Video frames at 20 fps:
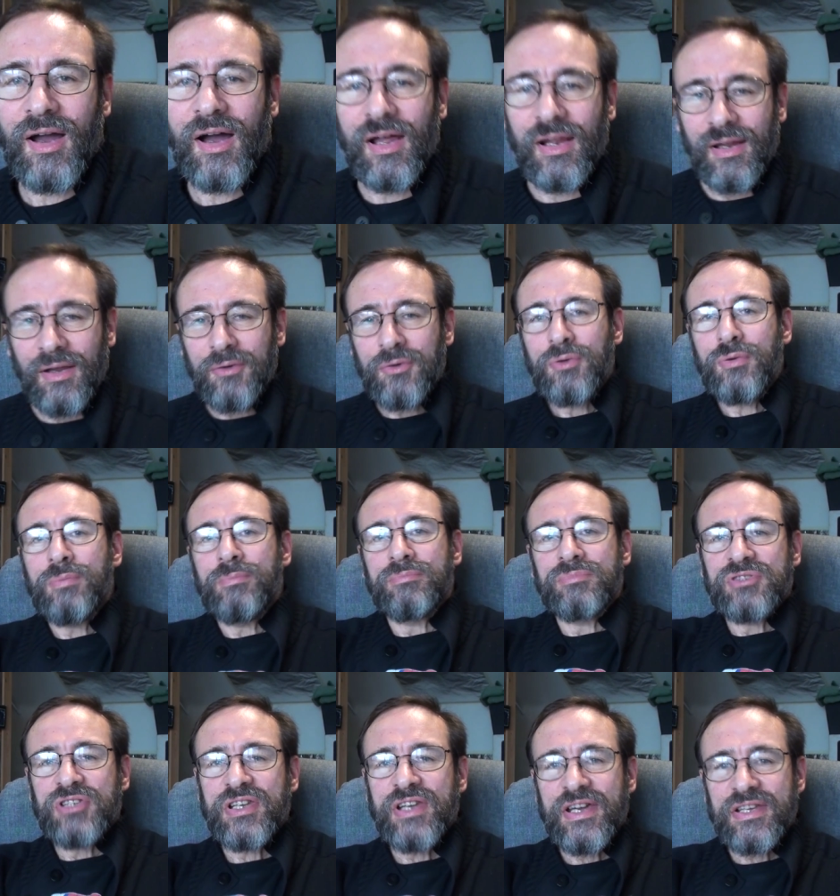Hello.
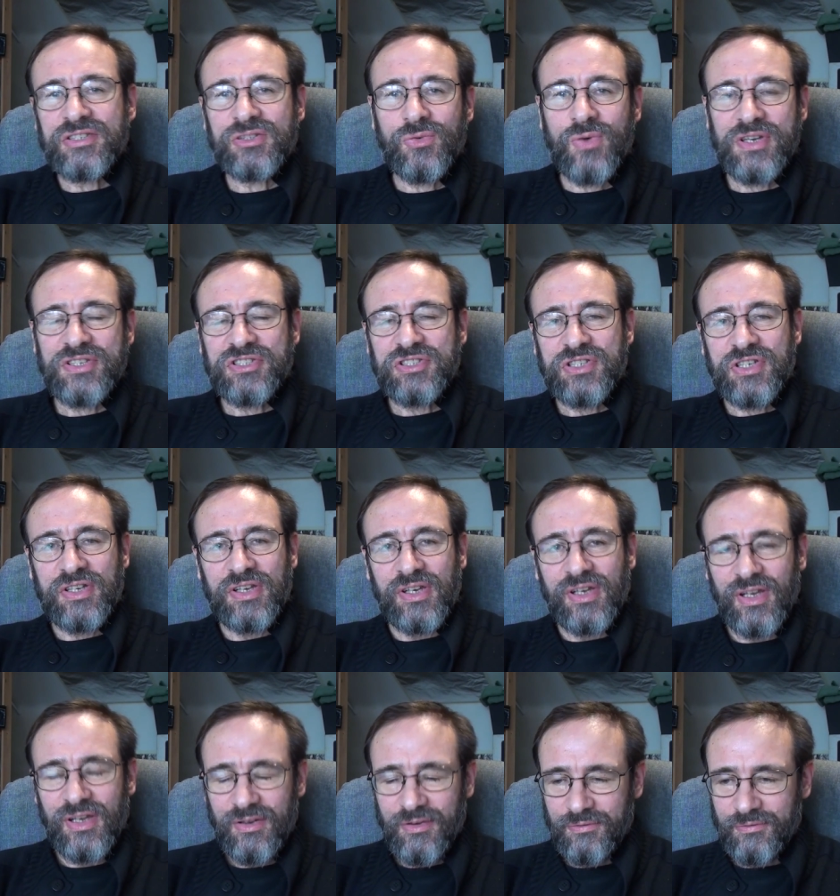Today's
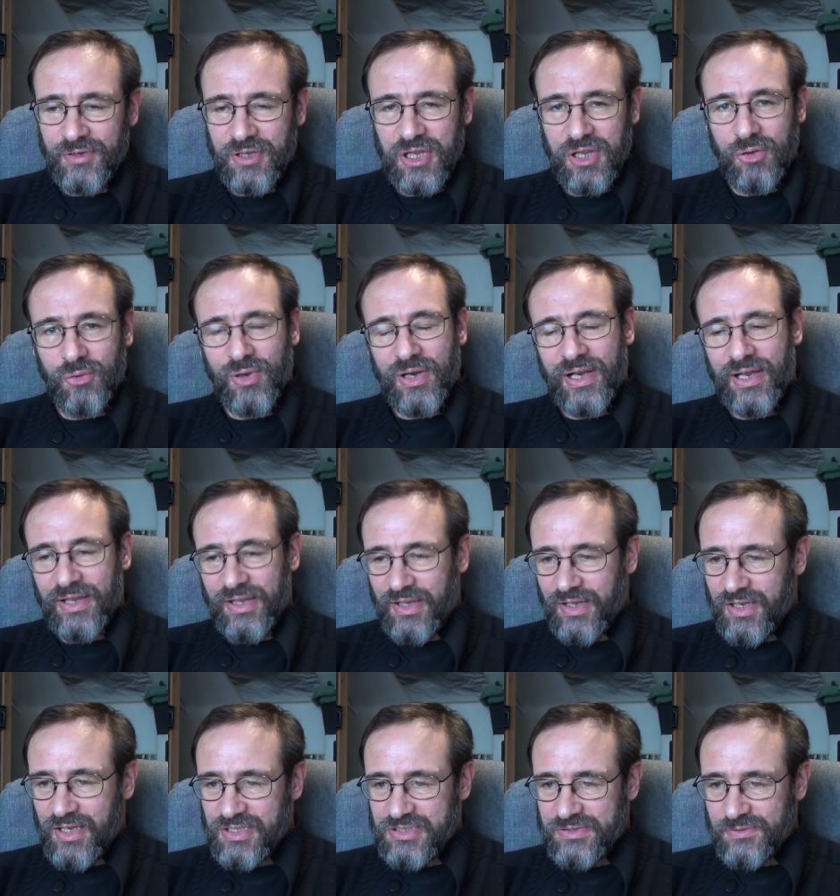question for Q&A
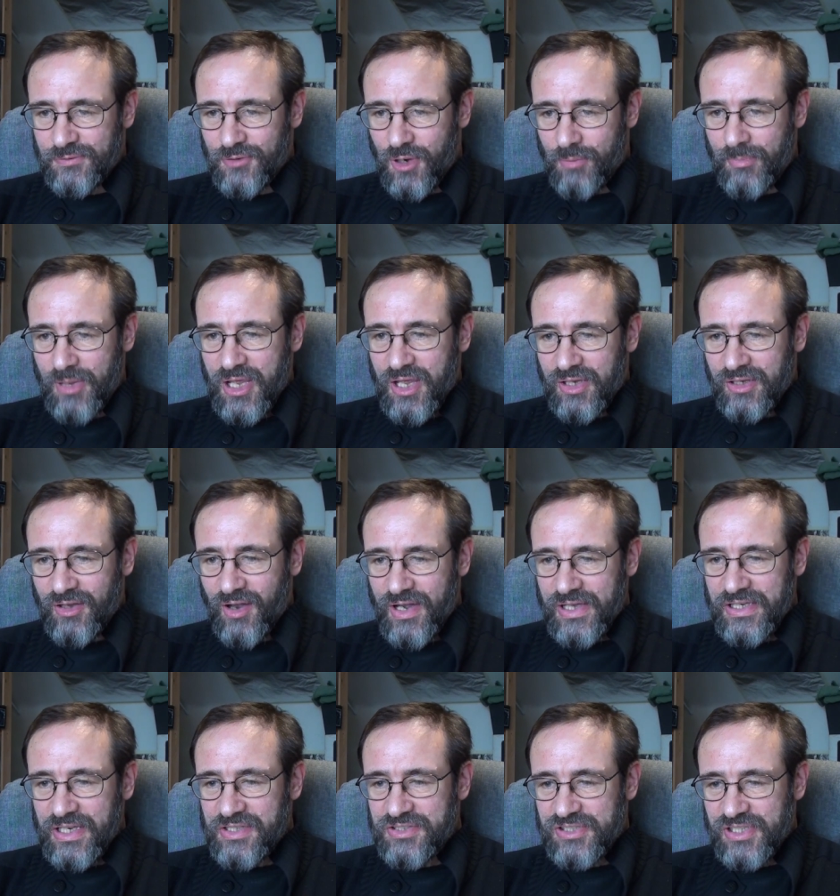is from
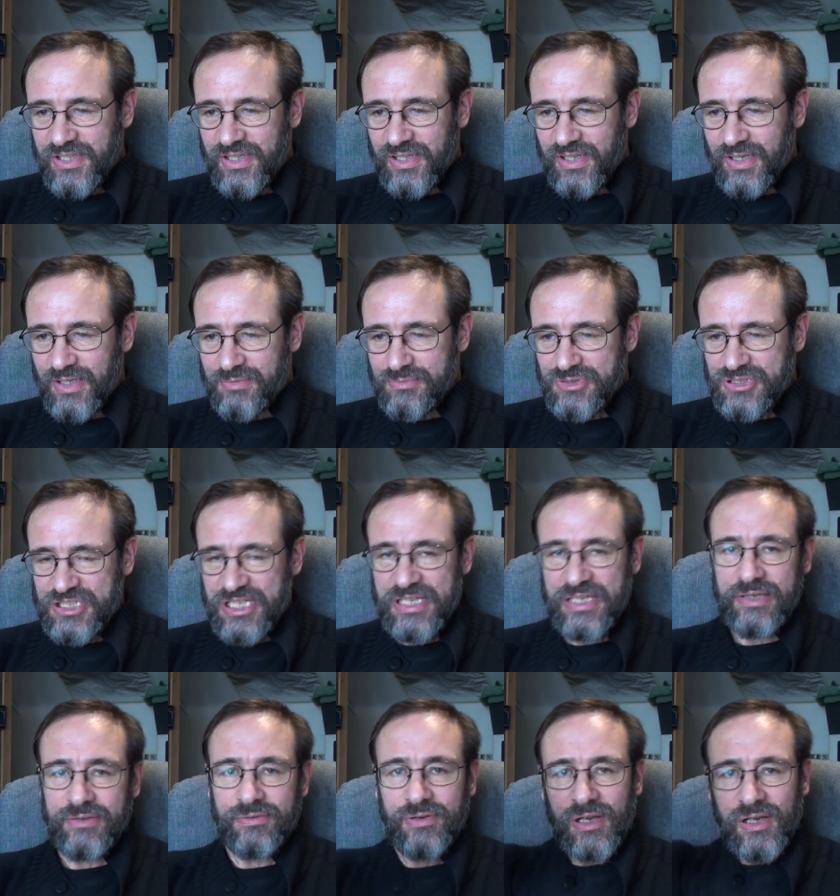9EG,
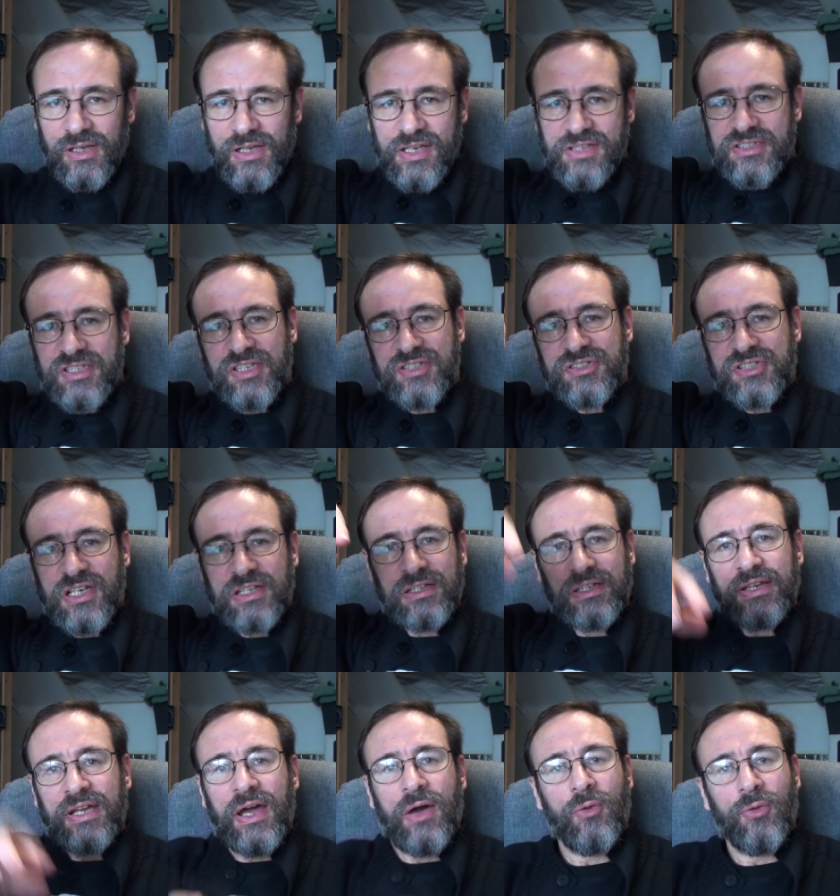Steve. Link to his
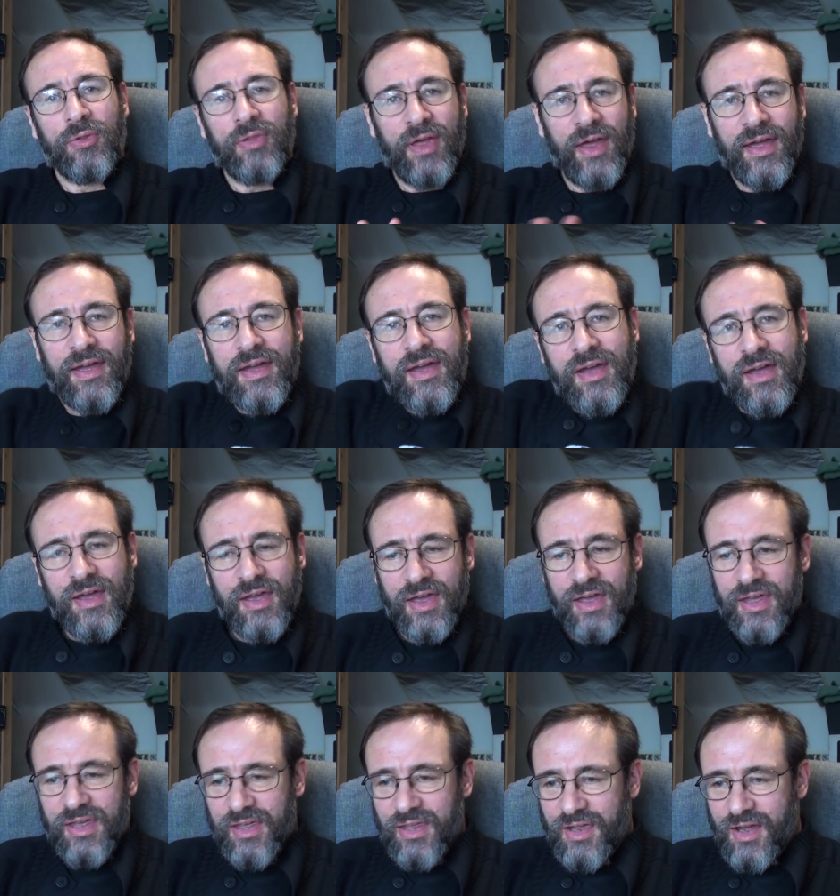channel down there.
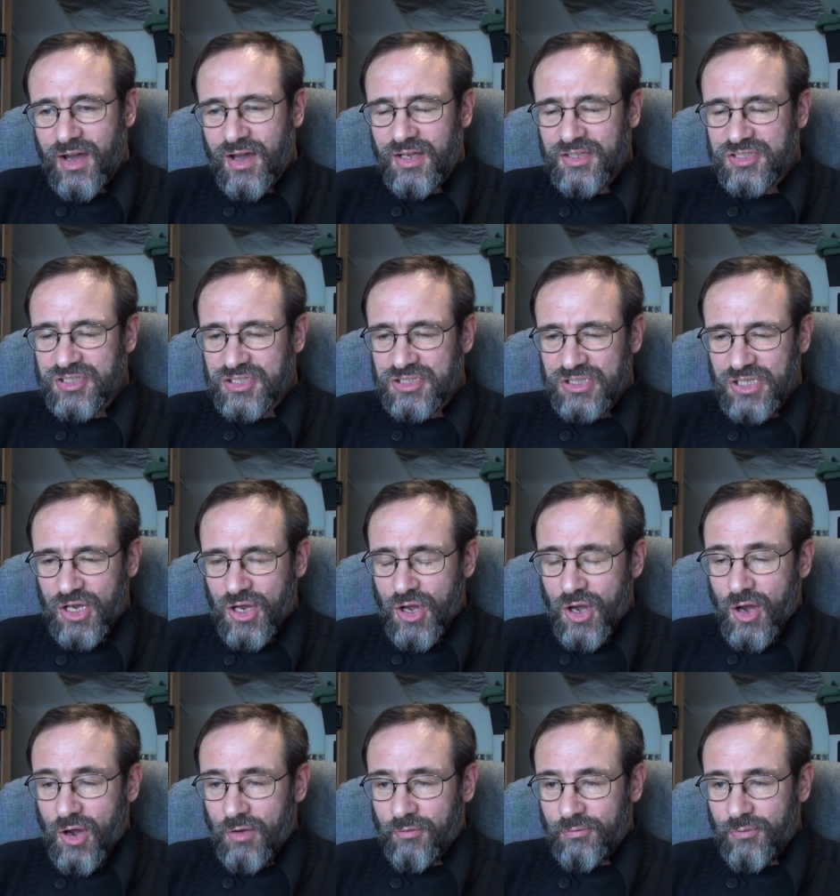He asks,
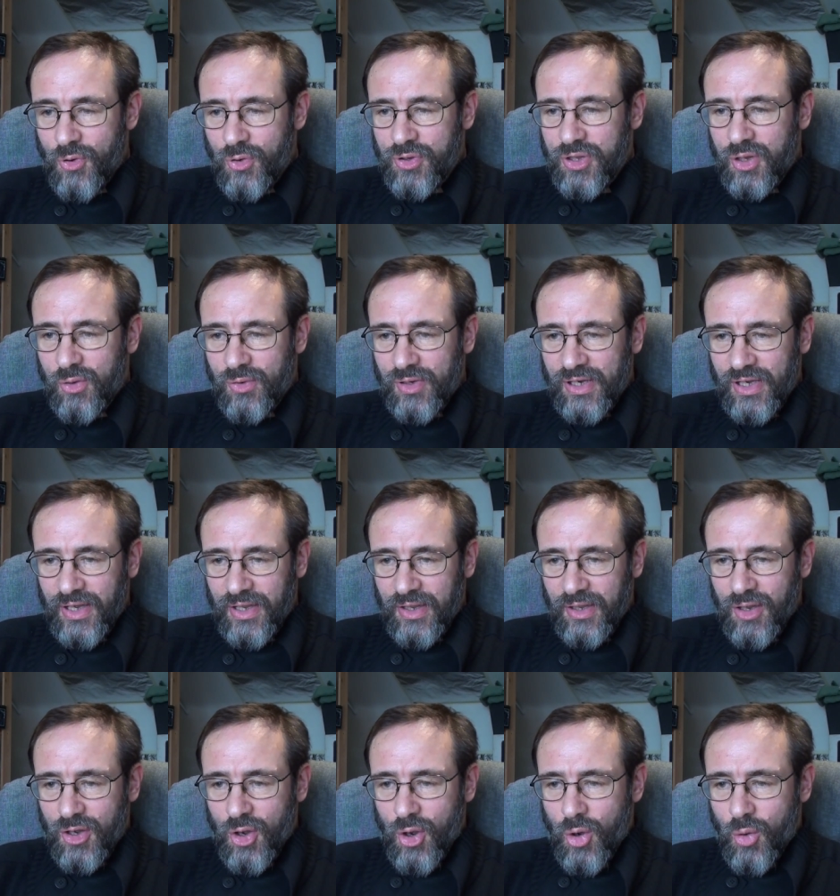for
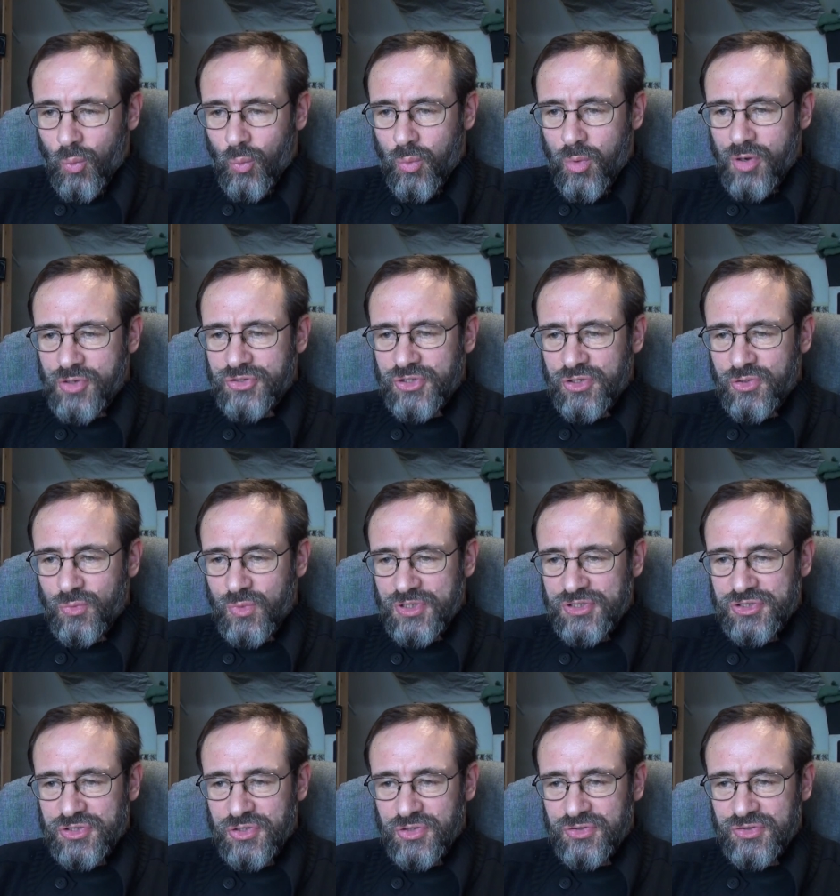Q&A, what do you
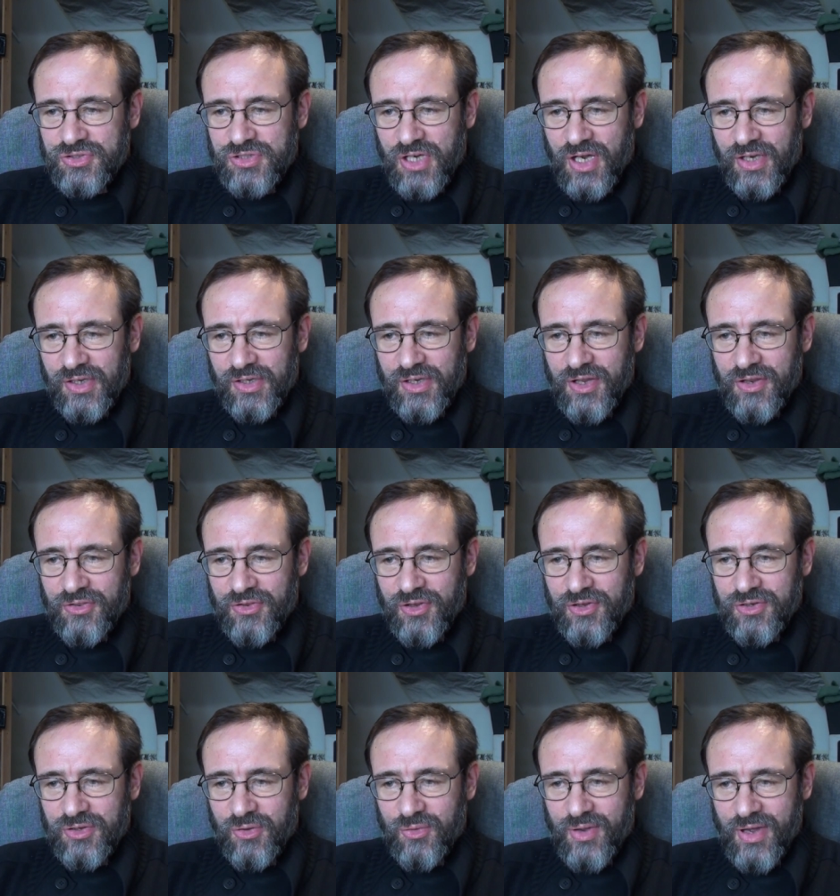wish you'd done
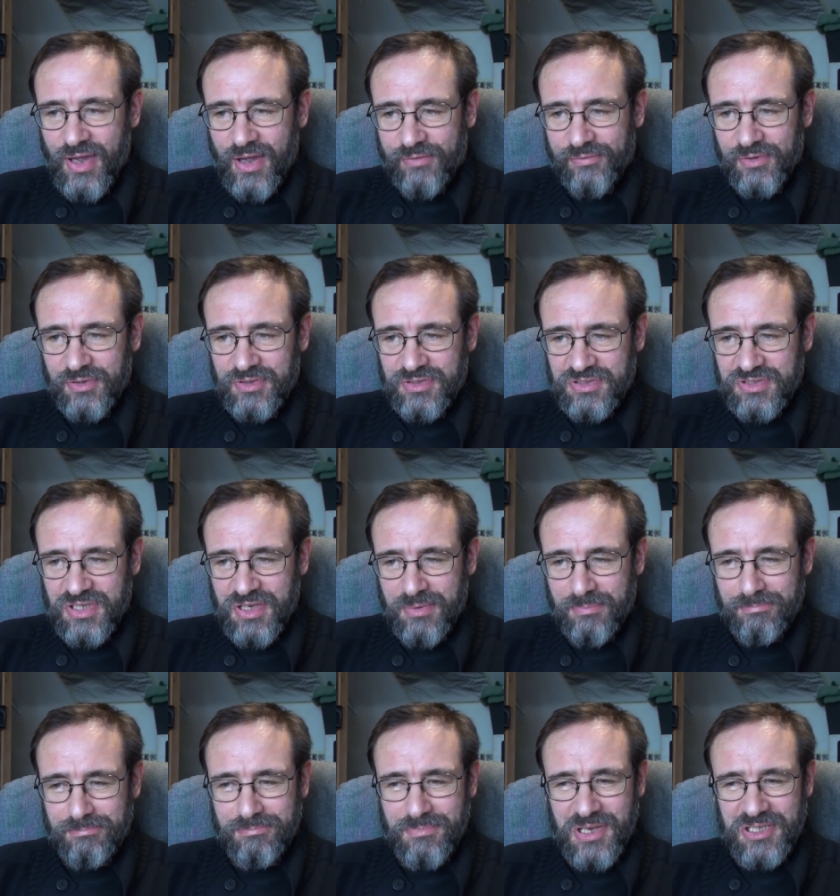that you haven't?
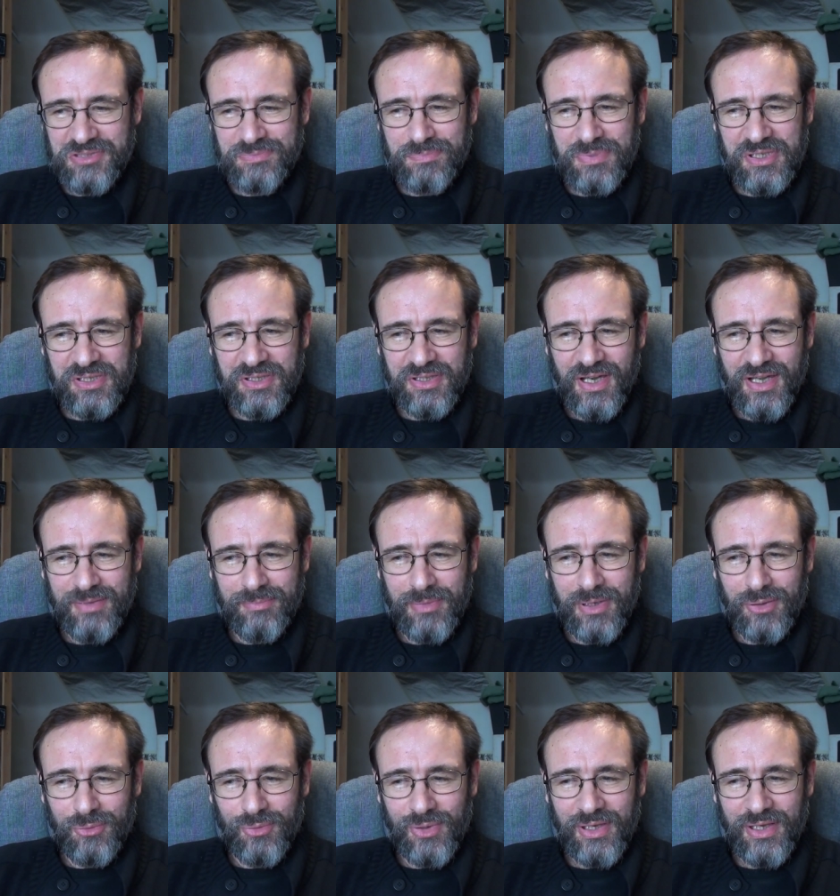Must be
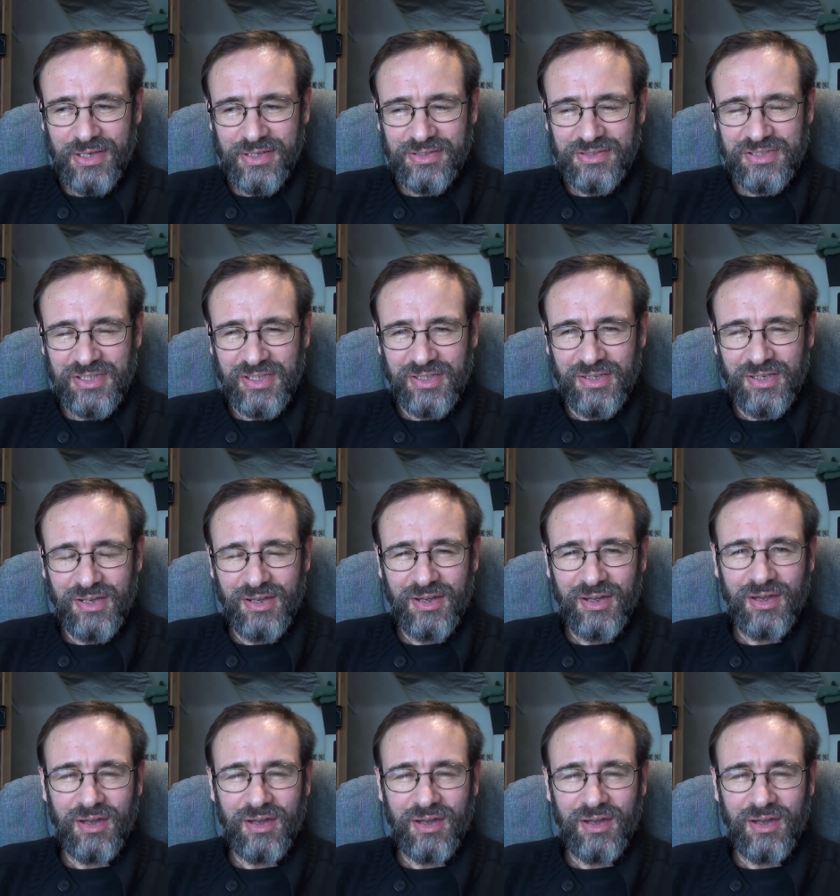gaming related.